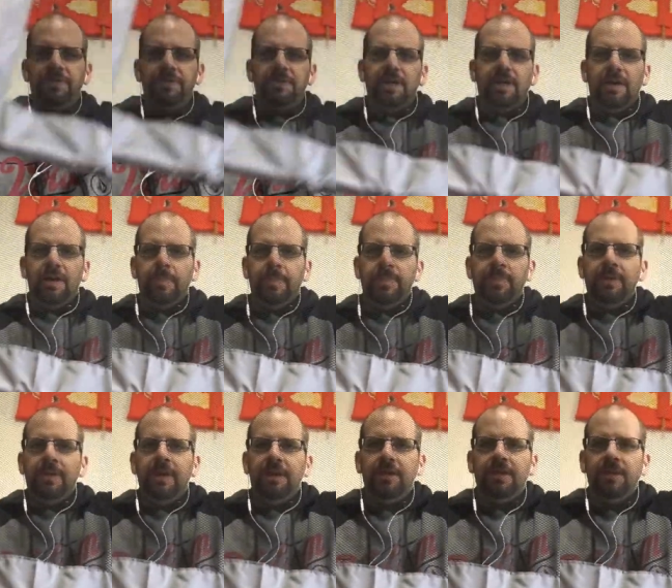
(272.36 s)
the top
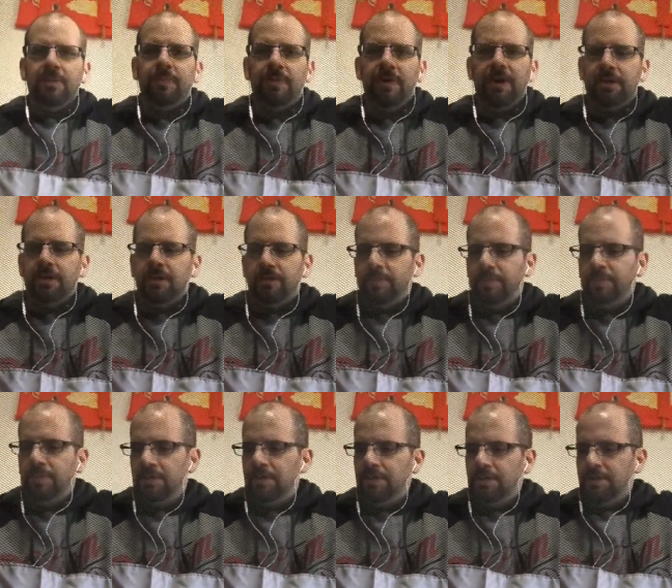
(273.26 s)
and the bottom
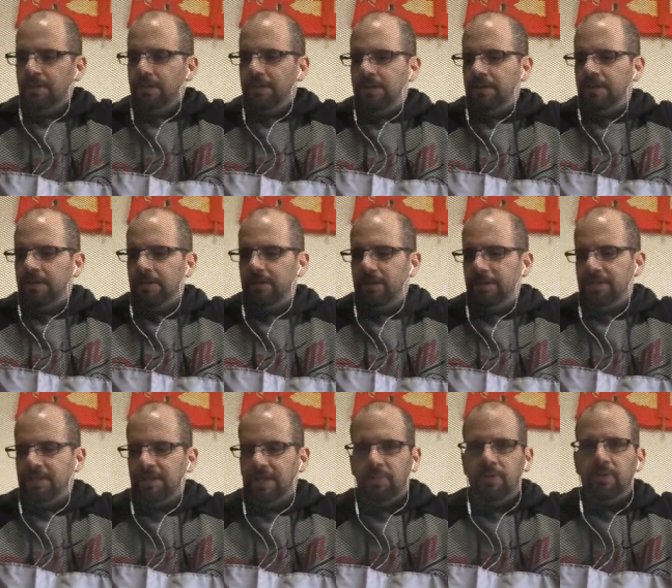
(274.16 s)

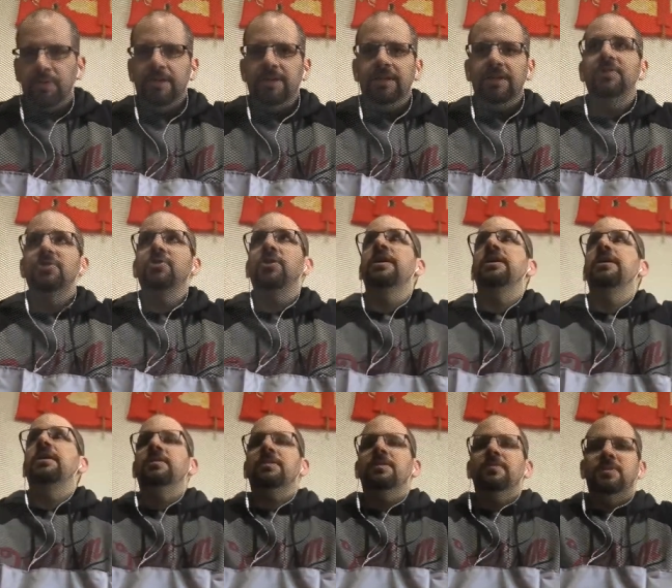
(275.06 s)
separately and try to
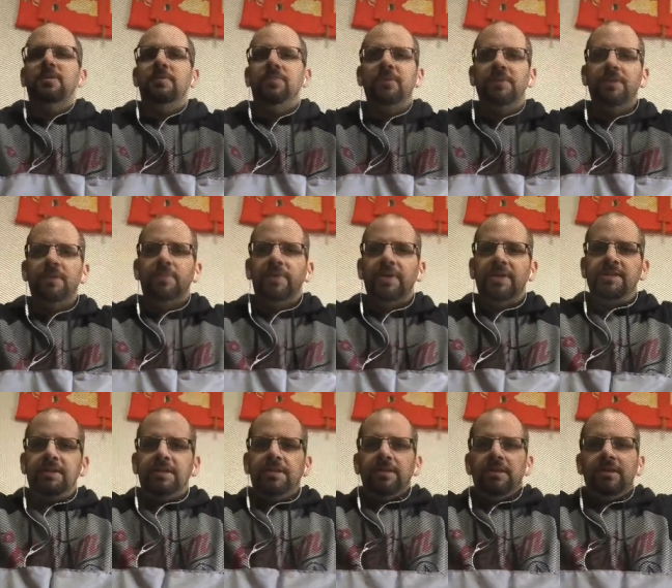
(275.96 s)
get them to be
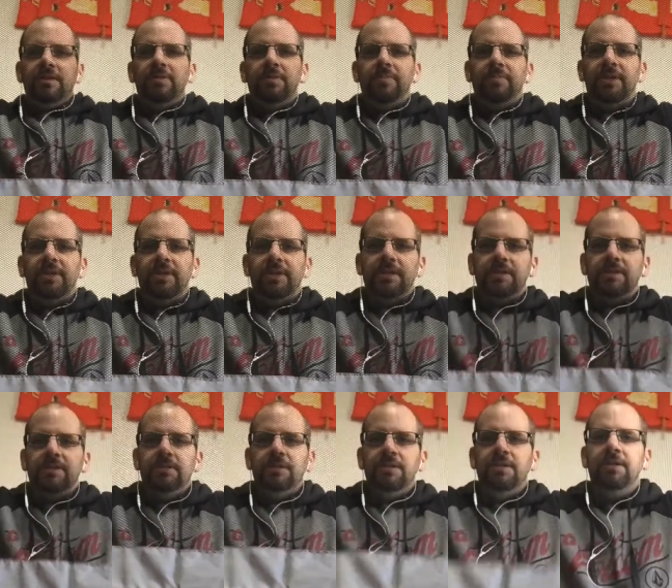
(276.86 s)
basically even. But I
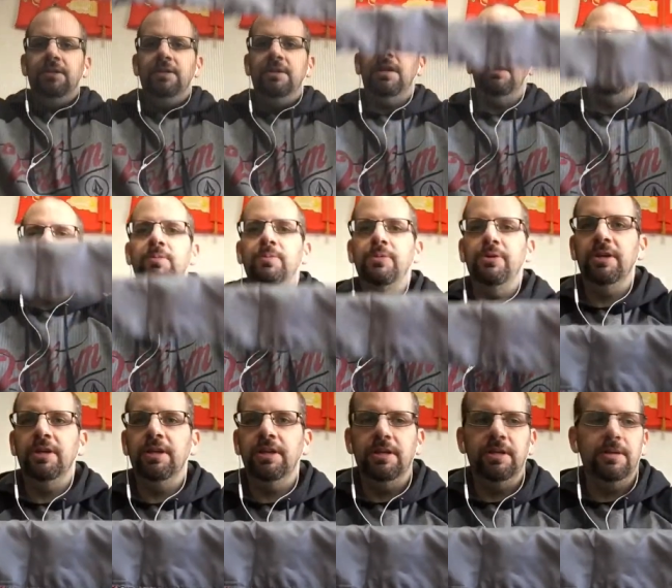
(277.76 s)
guess if you're
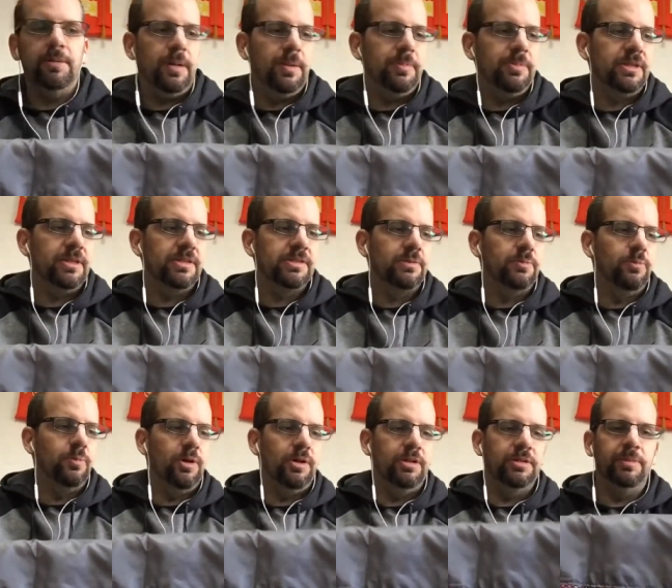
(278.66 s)
putting it up against a
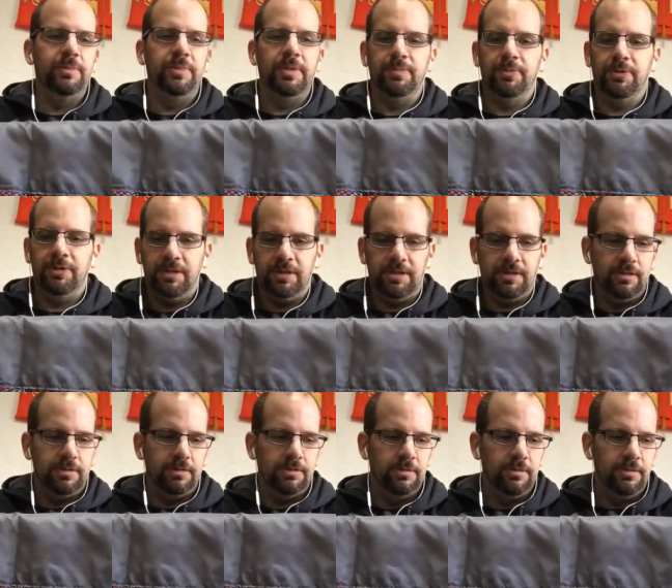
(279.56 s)
wall, it'll be pretty
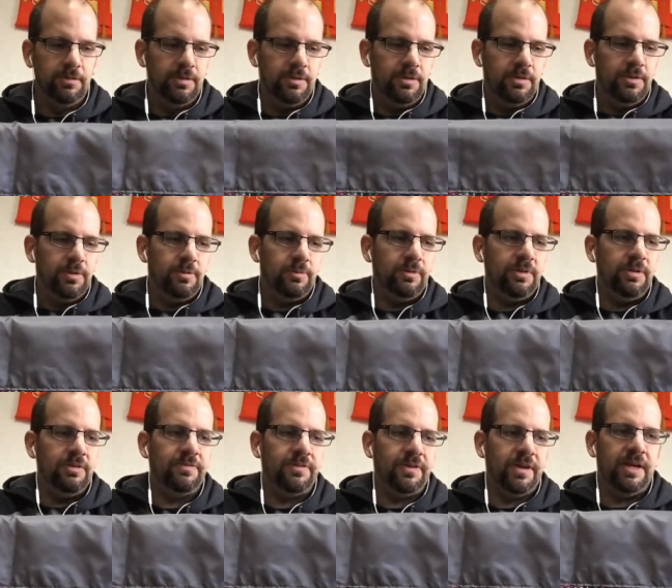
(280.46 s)
clear
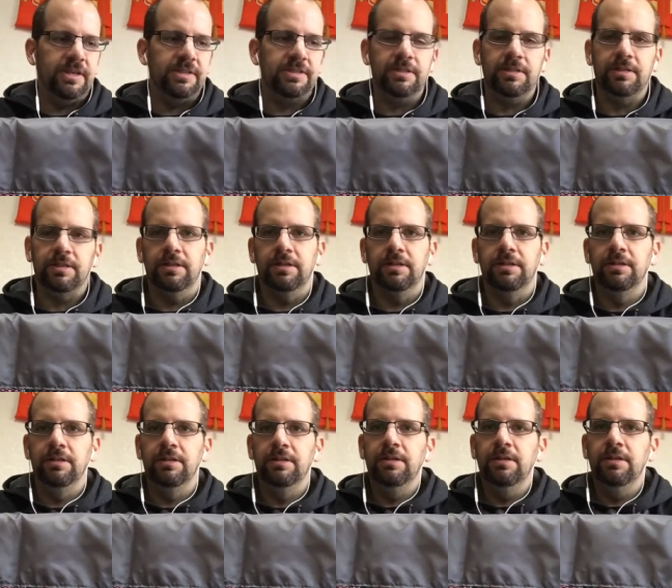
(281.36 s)
really fast
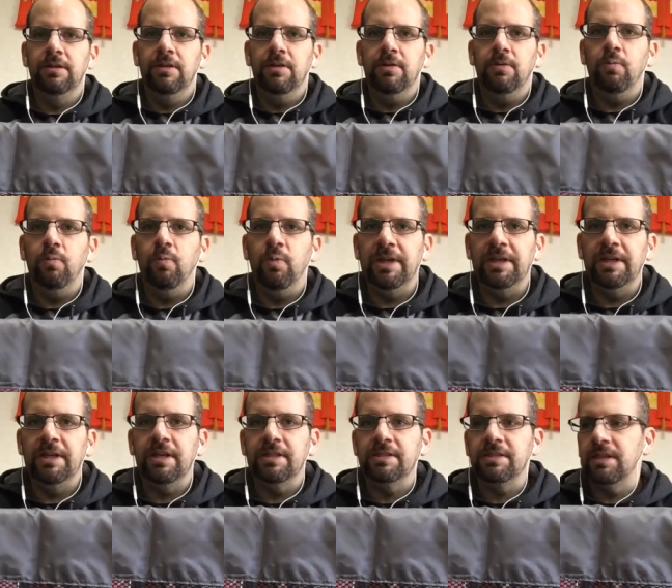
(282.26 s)
when
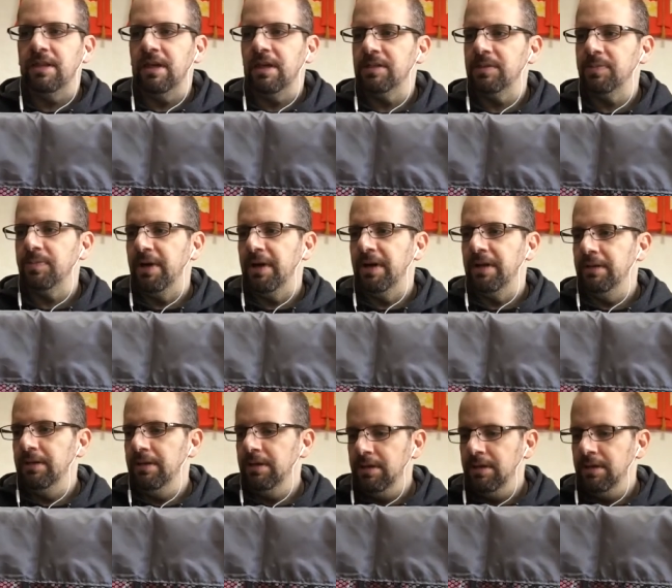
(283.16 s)
it gets to that spot.